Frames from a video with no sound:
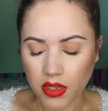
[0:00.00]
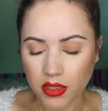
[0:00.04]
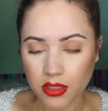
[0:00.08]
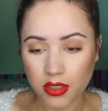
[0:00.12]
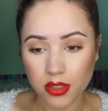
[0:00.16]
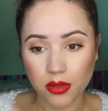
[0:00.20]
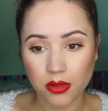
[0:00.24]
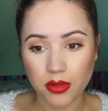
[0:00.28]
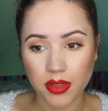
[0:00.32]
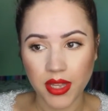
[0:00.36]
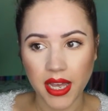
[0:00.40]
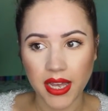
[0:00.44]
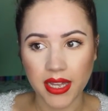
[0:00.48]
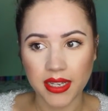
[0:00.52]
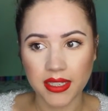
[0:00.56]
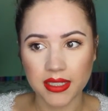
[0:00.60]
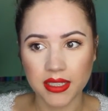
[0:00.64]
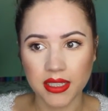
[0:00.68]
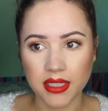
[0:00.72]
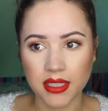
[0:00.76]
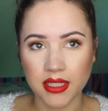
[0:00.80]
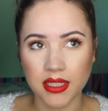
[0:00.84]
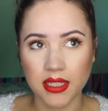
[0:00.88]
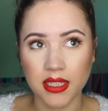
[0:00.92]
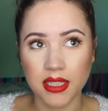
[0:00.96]
So
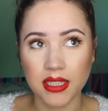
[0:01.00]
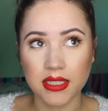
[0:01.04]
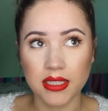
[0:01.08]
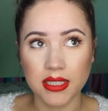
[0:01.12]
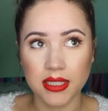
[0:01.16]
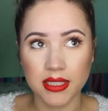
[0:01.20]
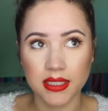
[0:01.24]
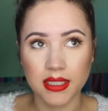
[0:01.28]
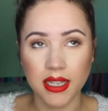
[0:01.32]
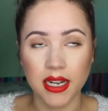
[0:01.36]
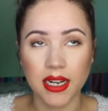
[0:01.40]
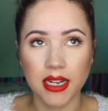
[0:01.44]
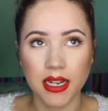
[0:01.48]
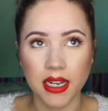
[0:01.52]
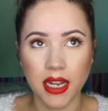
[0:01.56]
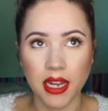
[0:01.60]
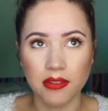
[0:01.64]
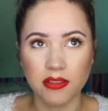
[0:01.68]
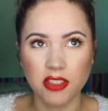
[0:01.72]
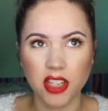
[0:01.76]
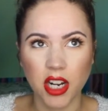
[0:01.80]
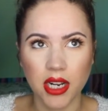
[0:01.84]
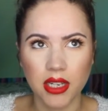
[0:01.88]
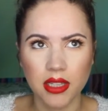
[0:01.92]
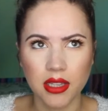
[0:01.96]
that is exciting.
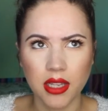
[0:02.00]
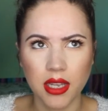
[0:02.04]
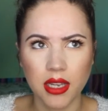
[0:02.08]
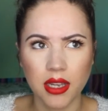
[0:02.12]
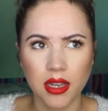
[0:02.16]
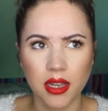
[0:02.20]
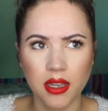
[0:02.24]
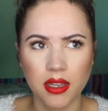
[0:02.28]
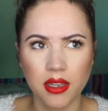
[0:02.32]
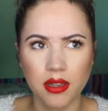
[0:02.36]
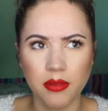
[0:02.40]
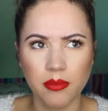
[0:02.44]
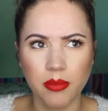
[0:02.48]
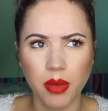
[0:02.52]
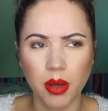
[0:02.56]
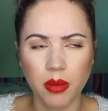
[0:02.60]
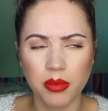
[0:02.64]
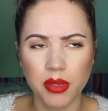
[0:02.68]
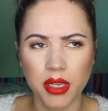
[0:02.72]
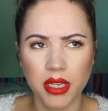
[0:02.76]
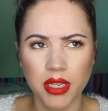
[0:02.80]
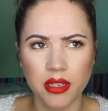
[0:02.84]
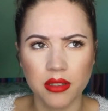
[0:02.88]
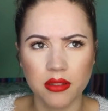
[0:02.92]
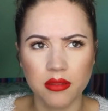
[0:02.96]
I've tried like
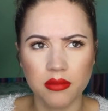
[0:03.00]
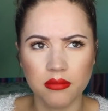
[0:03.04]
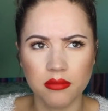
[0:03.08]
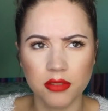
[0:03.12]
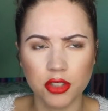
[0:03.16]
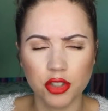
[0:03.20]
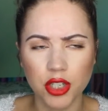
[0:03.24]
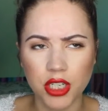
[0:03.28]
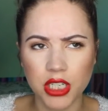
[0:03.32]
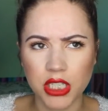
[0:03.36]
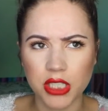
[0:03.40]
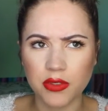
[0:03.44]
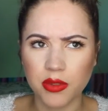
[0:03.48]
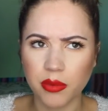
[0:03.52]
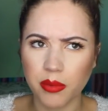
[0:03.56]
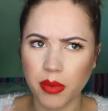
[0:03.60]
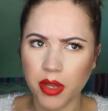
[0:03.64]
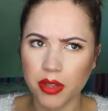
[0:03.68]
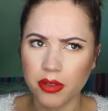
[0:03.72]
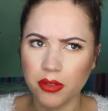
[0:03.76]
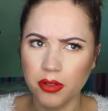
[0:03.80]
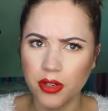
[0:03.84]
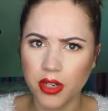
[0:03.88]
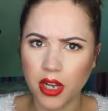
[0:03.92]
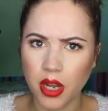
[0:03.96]
pumpkin drinks from
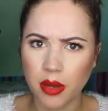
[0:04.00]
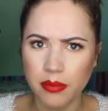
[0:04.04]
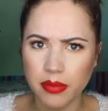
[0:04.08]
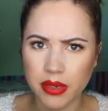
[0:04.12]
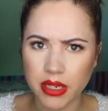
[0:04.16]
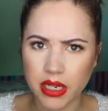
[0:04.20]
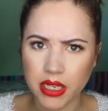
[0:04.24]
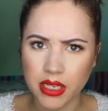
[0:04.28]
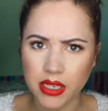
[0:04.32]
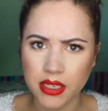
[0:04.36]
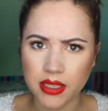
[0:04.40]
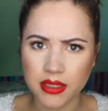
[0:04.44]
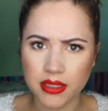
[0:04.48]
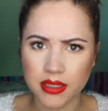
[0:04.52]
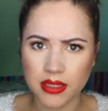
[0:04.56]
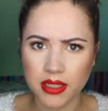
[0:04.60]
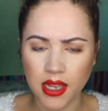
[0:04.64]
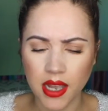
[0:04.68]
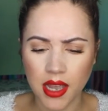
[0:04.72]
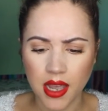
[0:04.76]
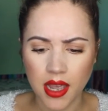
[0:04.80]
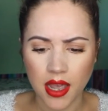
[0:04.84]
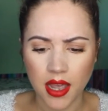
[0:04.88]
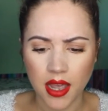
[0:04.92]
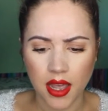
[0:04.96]
other companies.
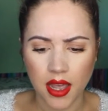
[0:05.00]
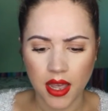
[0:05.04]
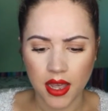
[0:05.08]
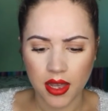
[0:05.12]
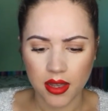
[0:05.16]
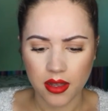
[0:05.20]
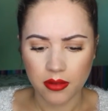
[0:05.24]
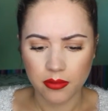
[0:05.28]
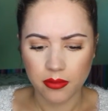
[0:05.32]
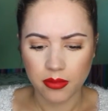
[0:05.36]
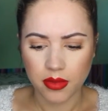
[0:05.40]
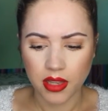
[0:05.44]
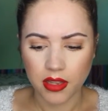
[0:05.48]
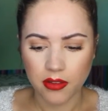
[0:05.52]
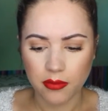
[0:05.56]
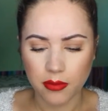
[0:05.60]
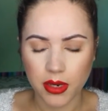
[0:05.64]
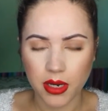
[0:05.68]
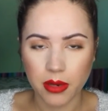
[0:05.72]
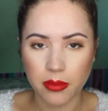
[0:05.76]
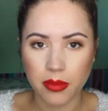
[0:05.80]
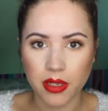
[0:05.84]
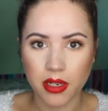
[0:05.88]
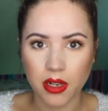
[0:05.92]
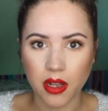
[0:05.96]
Um, they've
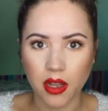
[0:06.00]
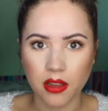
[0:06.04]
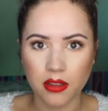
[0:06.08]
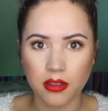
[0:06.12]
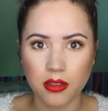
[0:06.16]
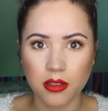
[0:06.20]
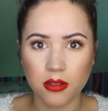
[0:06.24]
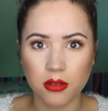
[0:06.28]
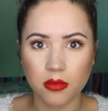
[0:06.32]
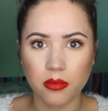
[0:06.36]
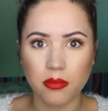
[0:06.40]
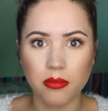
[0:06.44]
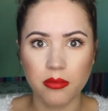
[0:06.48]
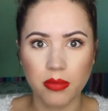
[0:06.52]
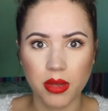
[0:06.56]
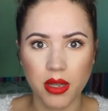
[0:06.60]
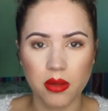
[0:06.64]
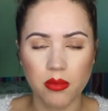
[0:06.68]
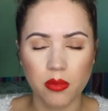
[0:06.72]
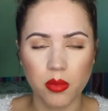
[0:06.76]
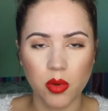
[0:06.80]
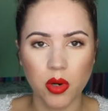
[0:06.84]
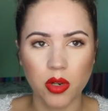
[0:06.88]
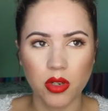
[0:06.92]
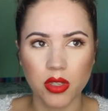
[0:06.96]
been a, a, little
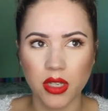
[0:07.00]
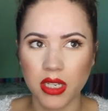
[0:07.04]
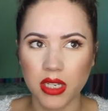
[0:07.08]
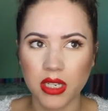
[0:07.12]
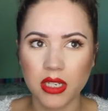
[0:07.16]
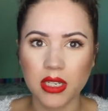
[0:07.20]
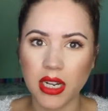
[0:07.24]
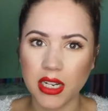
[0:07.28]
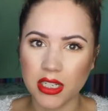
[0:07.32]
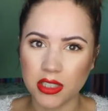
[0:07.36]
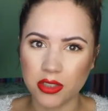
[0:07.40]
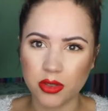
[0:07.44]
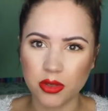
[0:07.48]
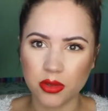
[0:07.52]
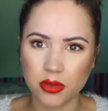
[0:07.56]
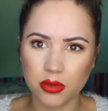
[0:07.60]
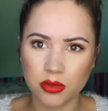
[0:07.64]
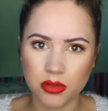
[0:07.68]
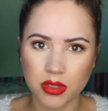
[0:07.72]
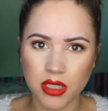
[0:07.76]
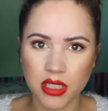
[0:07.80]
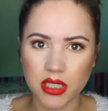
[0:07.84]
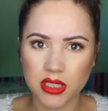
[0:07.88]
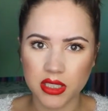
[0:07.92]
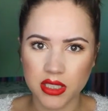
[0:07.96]
bit more like
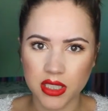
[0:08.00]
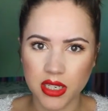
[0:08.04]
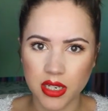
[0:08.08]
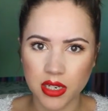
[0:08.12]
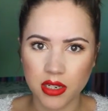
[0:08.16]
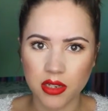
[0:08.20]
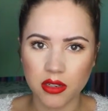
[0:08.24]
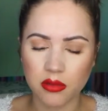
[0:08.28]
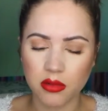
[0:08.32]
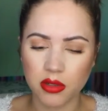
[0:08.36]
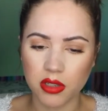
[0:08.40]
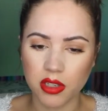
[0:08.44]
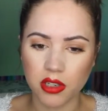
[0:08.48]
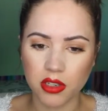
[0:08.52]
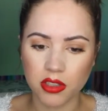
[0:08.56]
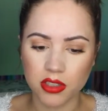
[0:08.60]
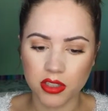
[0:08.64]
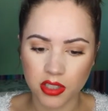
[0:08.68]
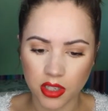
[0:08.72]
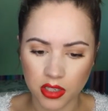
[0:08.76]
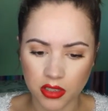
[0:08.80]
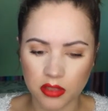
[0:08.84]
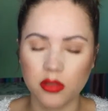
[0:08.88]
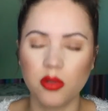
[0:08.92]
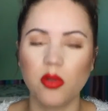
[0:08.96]
natural tasting where they're
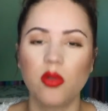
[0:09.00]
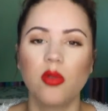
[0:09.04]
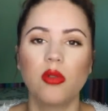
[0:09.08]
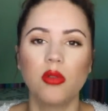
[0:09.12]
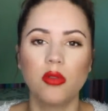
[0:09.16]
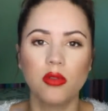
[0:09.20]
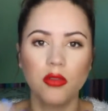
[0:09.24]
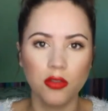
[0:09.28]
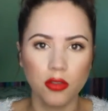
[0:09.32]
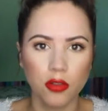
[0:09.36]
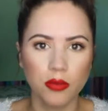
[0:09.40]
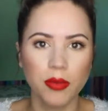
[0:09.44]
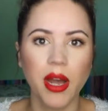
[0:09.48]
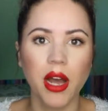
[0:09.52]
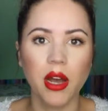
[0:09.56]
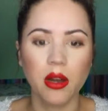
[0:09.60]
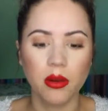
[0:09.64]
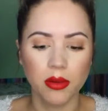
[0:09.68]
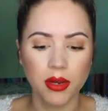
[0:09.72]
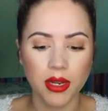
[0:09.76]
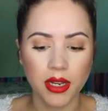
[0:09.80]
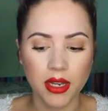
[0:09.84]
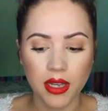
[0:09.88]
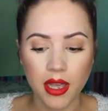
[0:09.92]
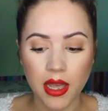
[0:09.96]
just not so
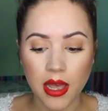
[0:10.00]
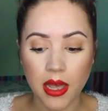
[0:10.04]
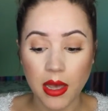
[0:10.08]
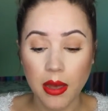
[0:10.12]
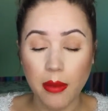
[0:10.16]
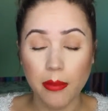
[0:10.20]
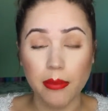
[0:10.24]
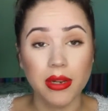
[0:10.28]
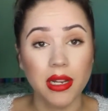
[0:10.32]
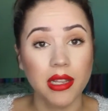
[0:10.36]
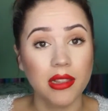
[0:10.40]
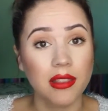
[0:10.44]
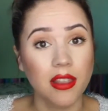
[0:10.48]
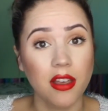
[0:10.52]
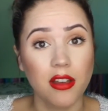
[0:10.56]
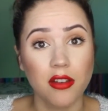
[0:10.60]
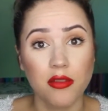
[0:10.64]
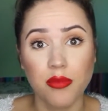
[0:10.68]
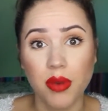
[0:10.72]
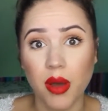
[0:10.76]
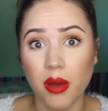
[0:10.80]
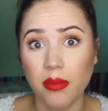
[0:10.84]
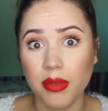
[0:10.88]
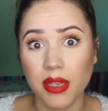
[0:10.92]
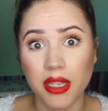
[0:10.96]
overpowering. But I
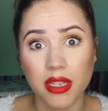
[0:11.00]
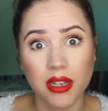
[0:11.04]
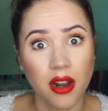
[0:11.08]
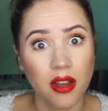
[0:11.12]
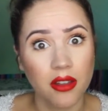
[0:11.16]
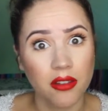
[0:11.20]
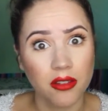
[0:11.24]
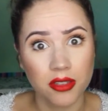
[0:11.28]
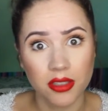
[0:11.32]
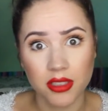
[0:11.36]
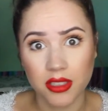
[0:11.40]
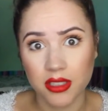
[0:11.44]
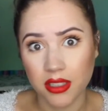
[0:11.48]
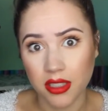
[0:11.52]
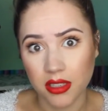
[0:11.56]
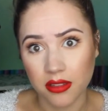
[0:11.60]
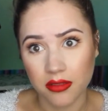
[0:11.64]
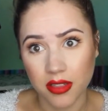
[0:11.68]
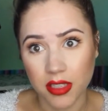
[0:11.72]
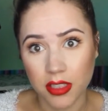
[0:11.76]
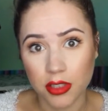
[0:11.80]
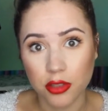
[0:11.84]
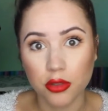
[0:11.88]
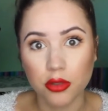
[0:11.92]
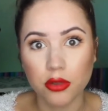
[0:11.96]
love pumpkin other
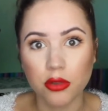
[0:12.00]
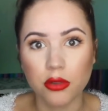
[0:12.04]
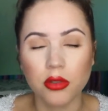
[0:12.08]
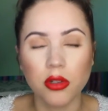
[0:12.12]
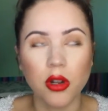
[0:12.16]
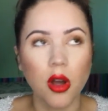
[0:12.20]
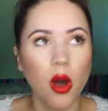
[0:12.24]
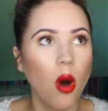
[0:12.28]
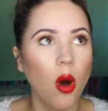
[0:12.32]
stuff. Like, dude,